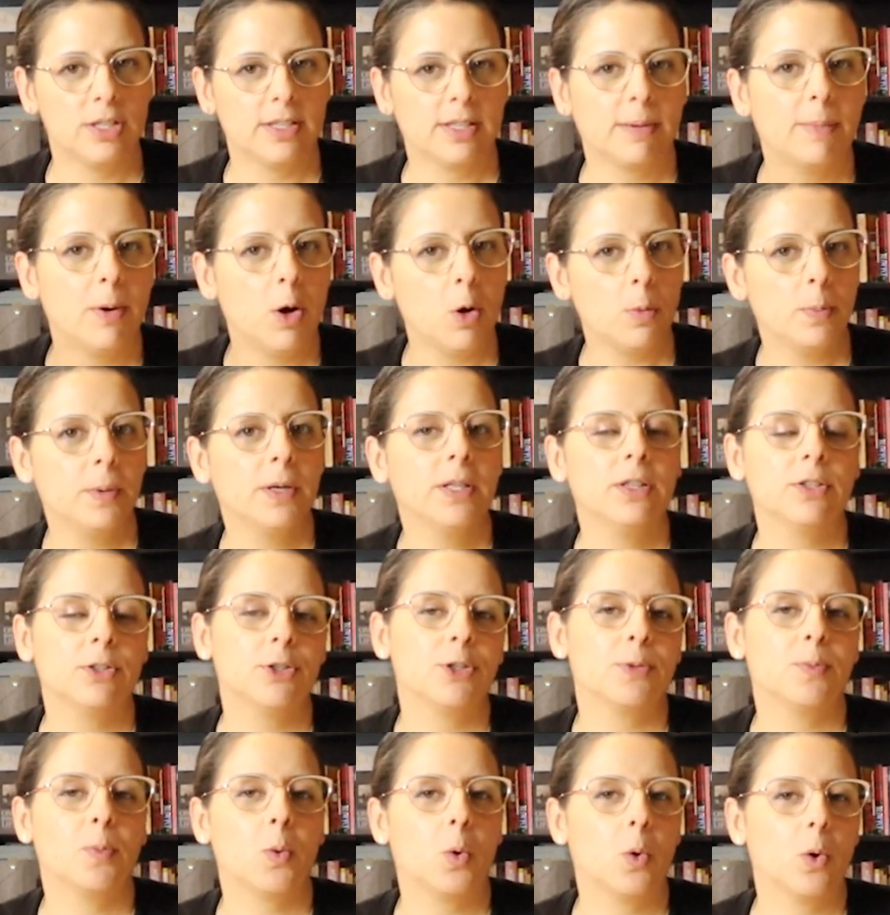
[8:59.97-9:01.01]
I'm hoping there's
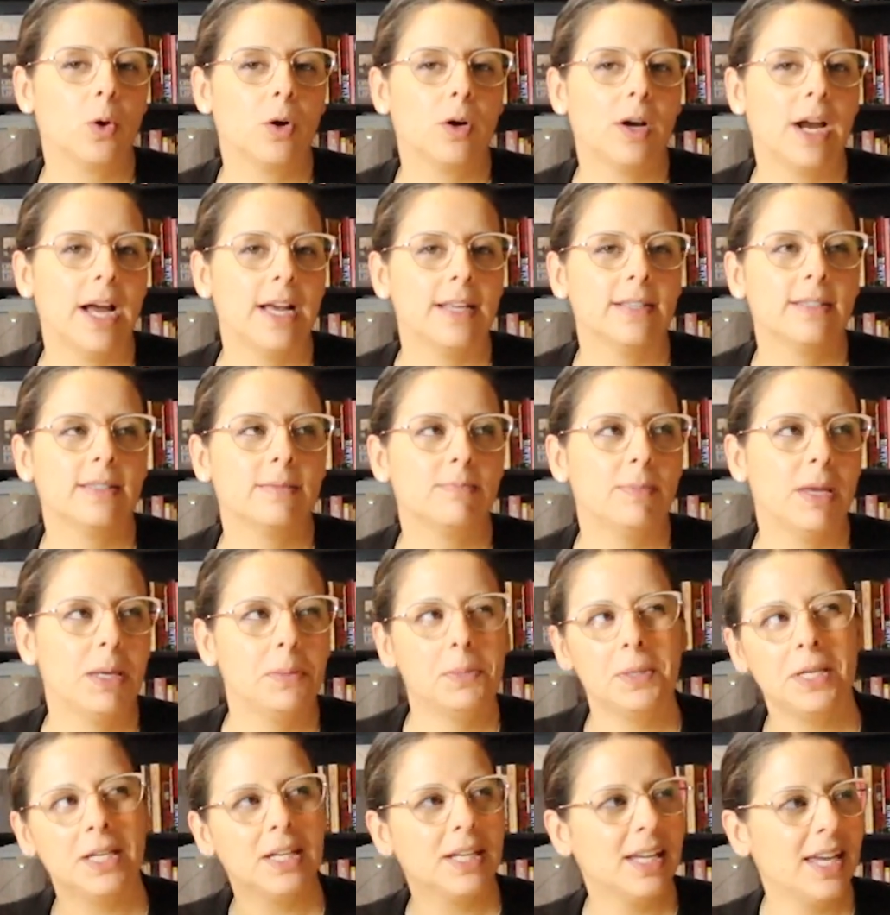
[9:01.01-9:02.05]
more as
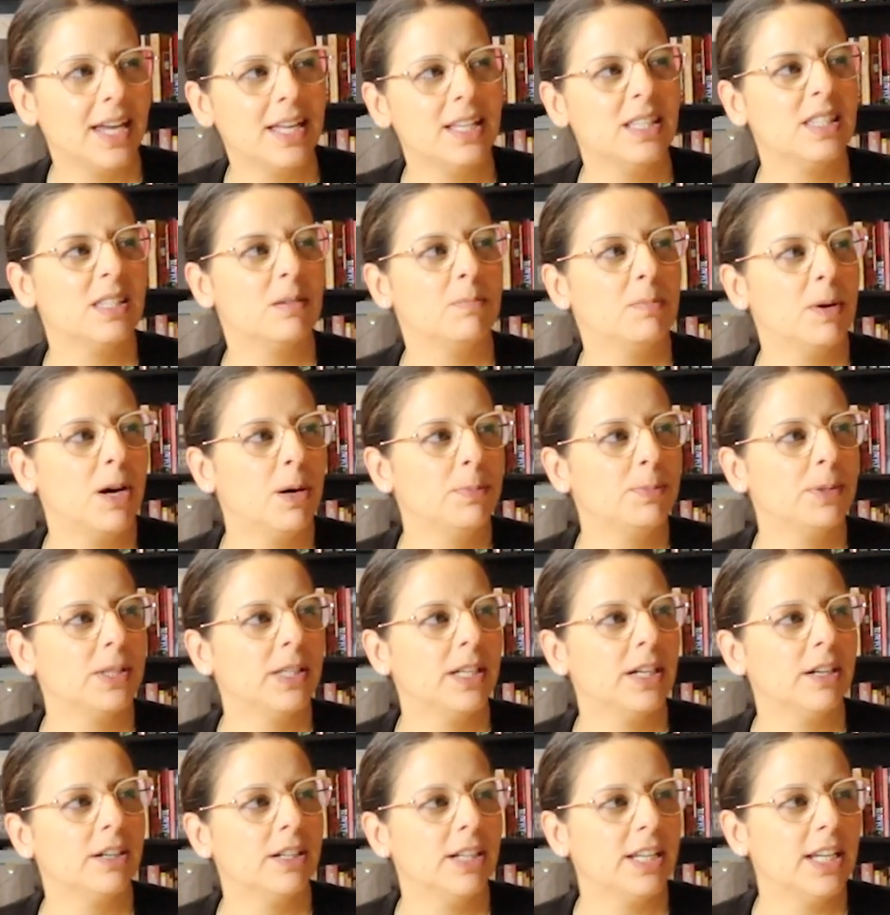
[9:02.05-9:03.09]
maybe it gains some
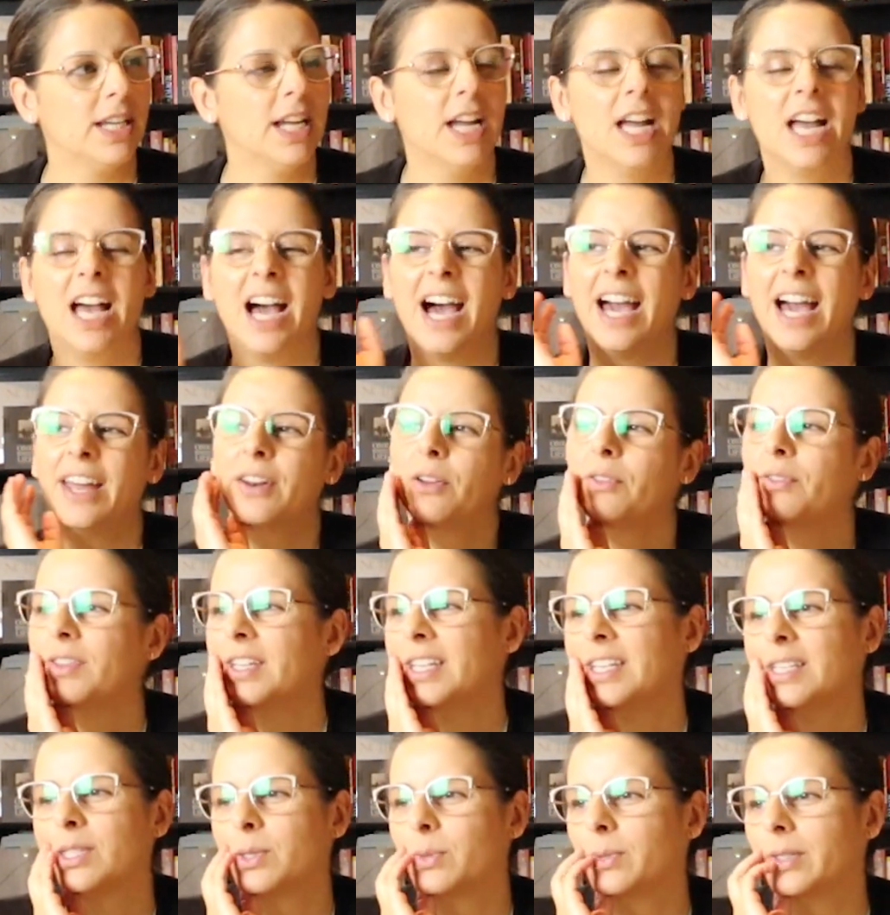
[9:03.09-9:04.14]
popularity. I don't think
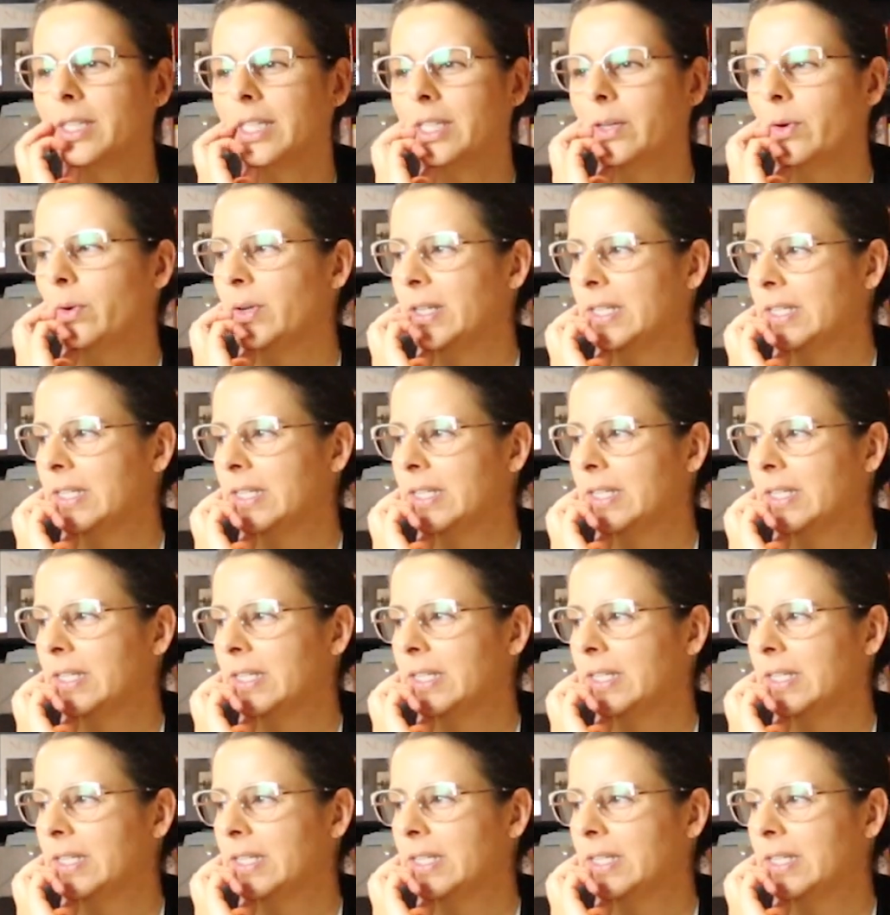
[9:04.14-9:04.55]
it's really going